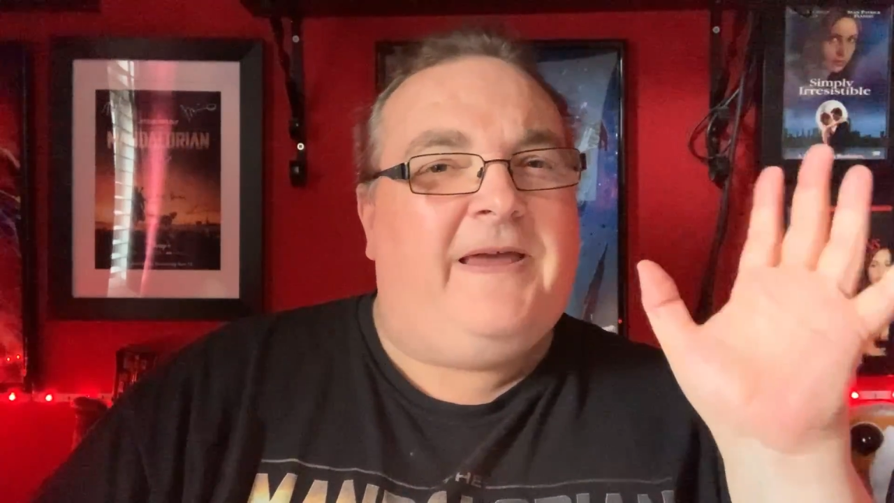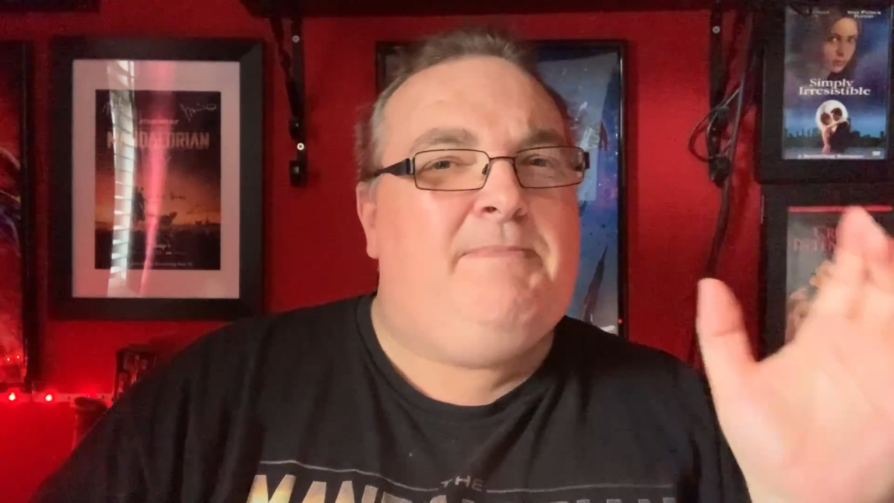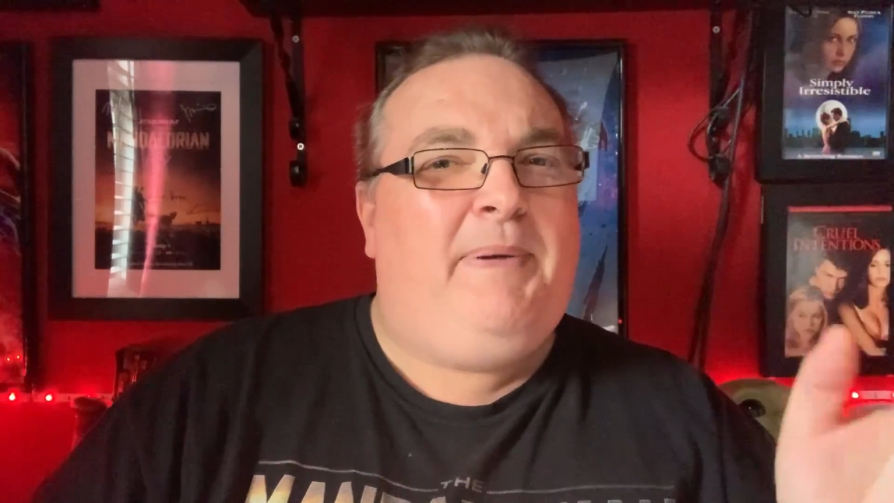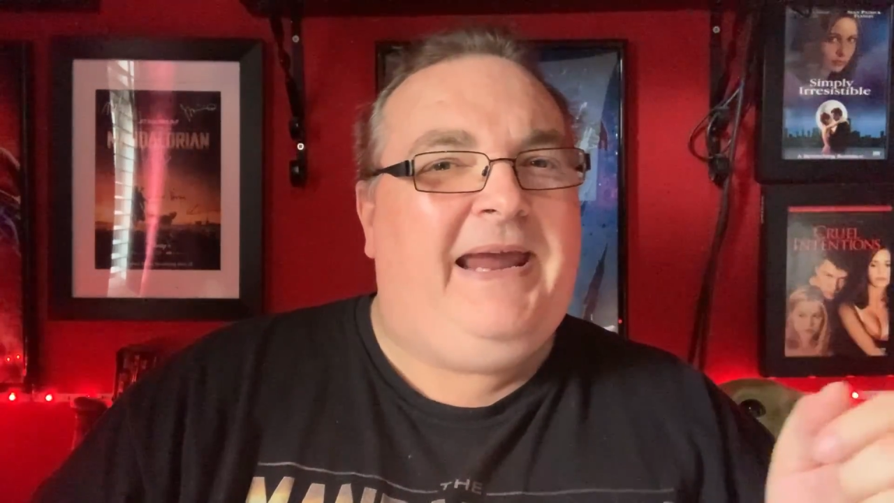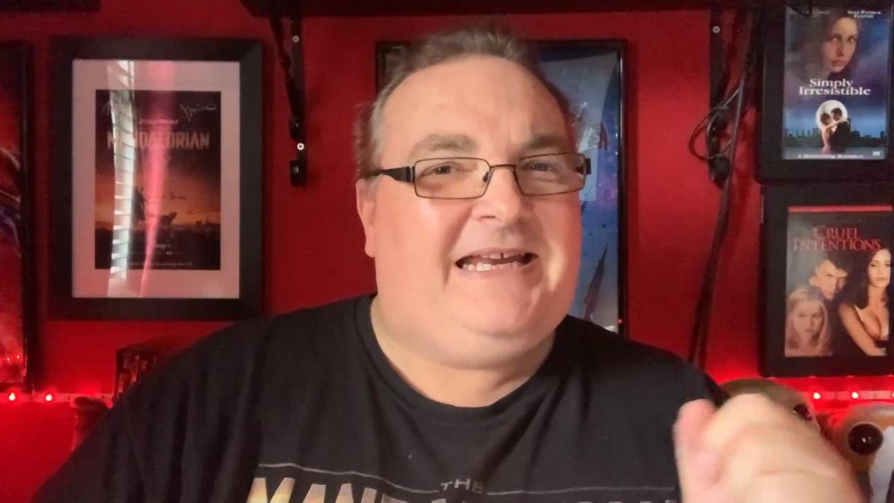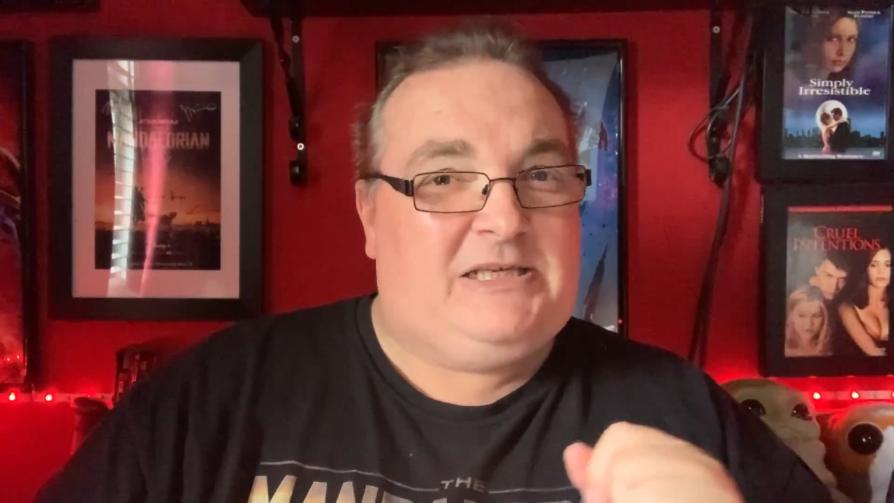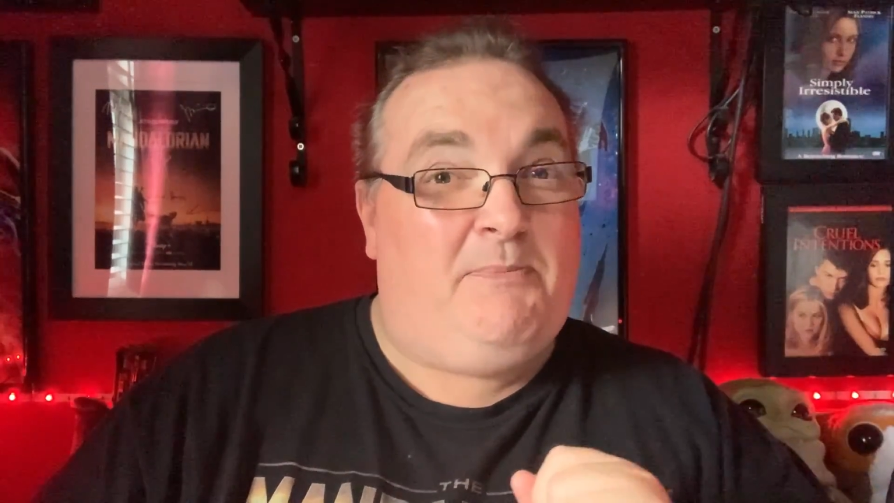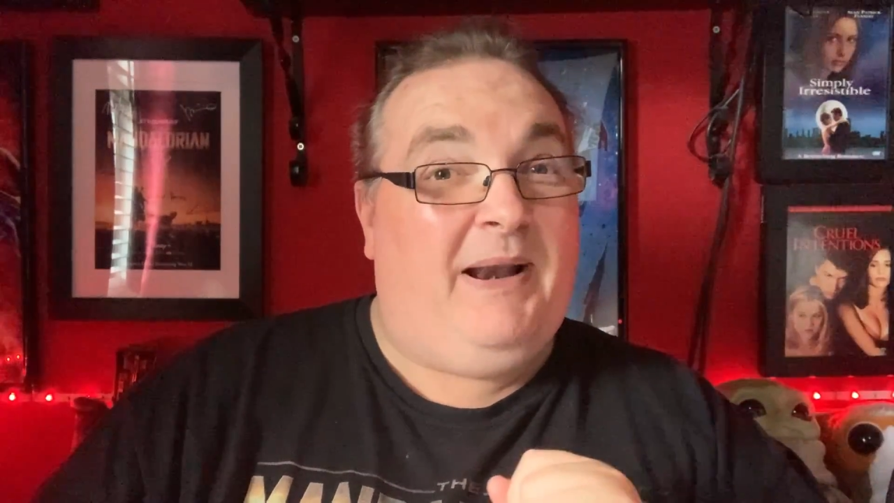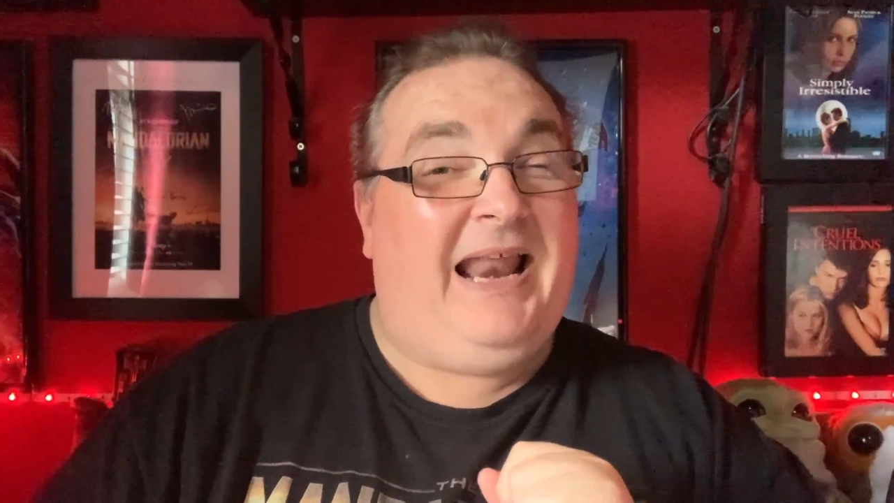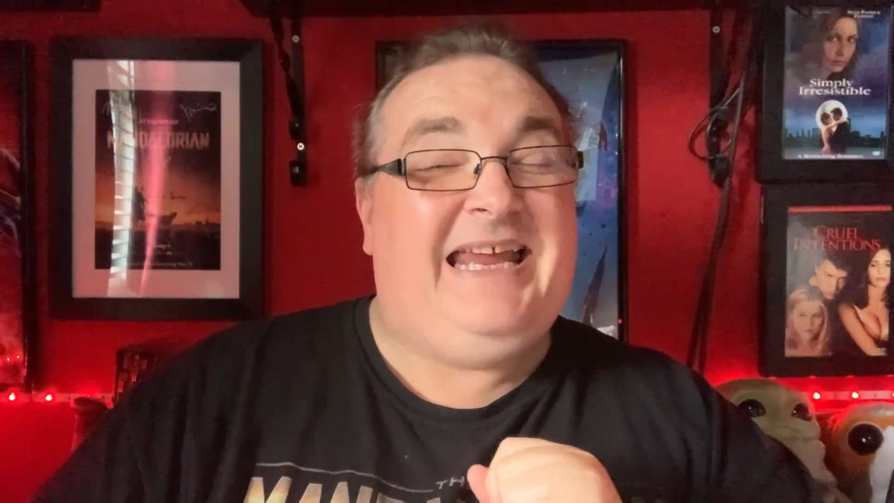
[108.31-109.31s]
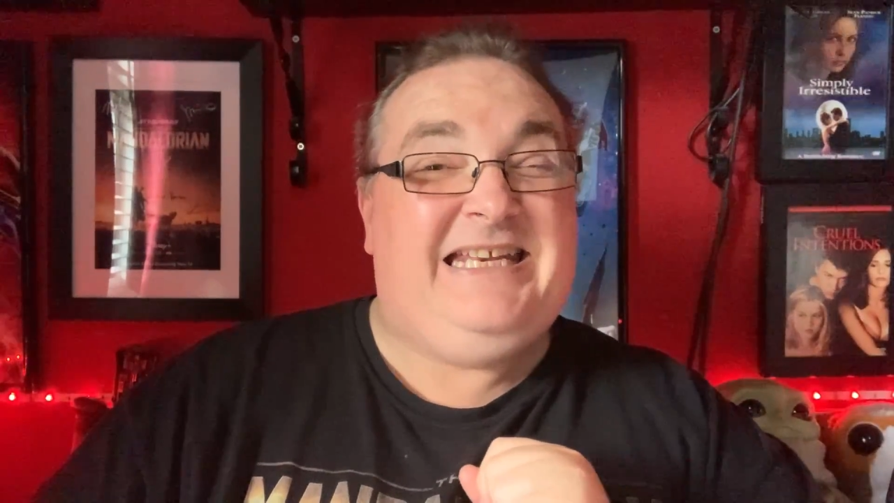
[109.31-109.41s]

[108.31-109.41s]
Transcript: they picked to play